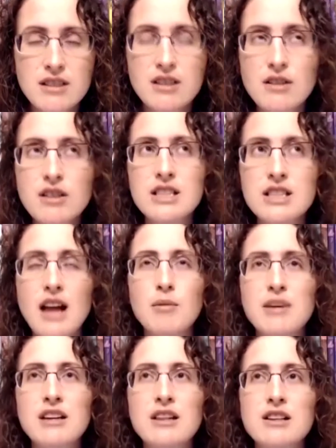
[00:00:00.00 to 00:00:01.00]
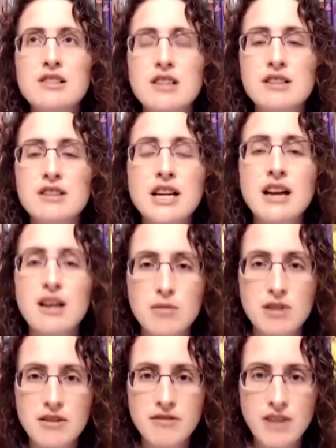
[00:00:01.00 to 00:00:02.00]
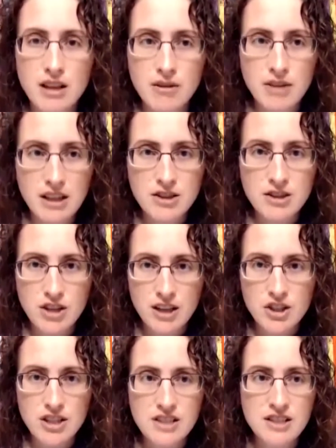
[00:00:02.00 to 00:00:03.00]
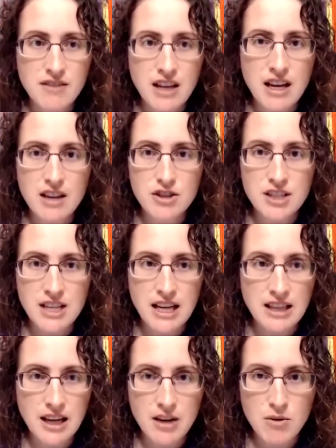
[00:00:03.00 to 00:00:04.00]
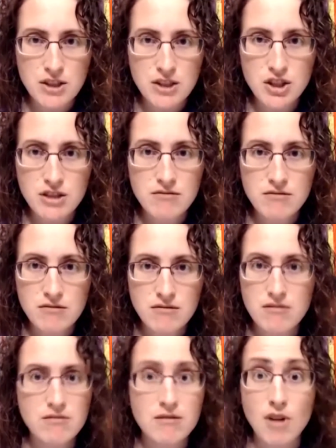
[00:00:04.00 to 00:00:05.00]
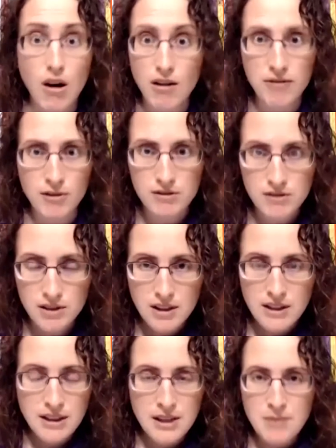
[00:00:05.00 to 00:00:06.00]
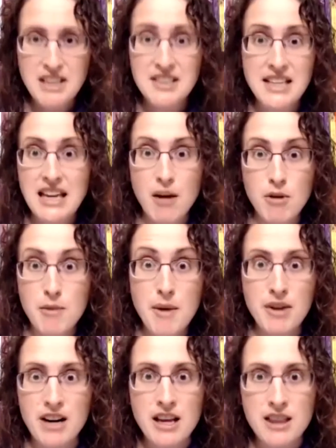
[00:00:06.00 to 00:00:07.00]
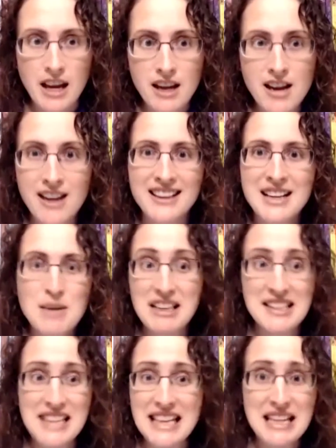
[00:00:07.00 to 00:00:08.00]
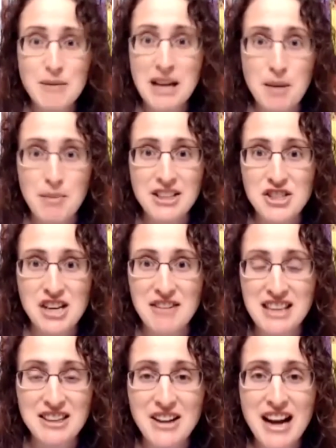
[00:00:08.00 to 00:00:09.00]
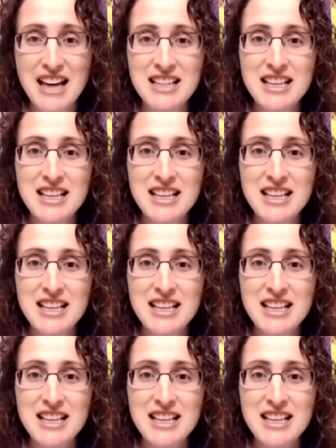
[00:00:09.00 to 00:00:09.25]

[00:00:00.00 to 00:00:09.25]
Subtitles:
tell because they're terrible at following instructions if they understand language. Awful. Because they can't remember anything because they didn't make a picture of it in their head.